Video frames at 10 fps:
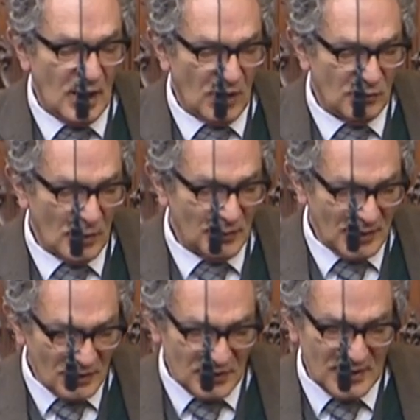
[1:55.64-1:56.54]
are
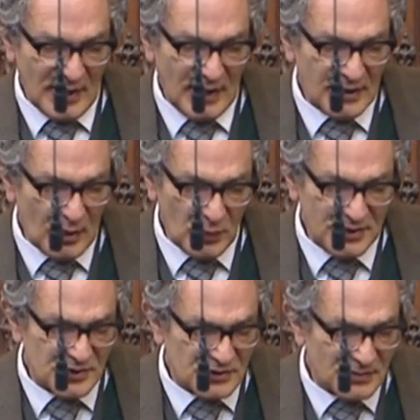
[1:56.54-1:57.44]
looking at. And I
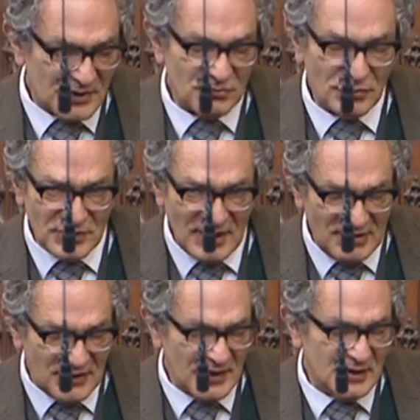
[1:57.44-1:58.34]
witnessed some
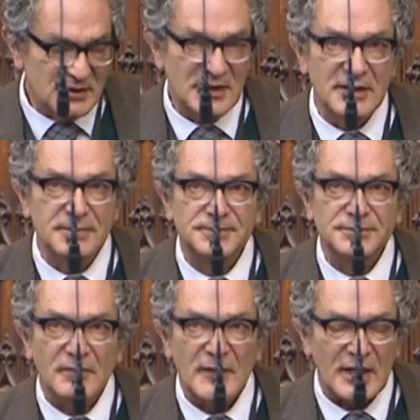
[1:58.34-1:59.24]
extraordinary things in
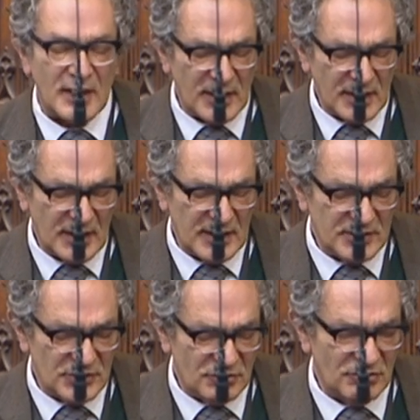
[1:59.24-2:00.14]

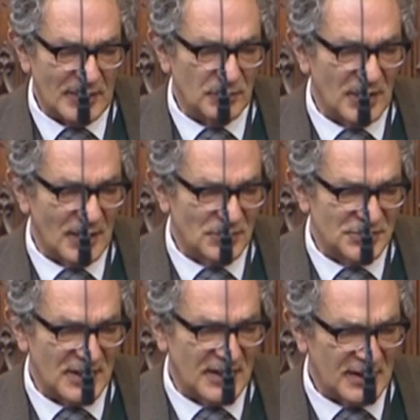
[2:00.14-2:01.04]
Ukraine when I was
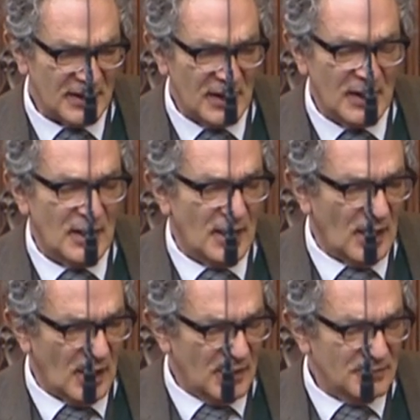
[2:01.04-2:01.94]
there.
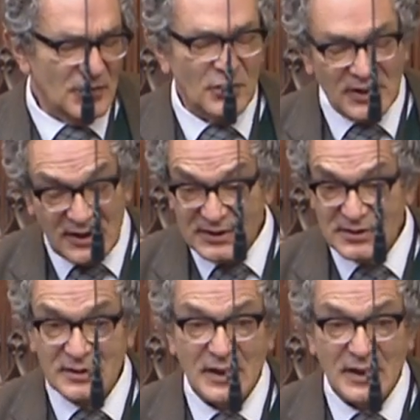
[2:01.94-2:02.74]
Not least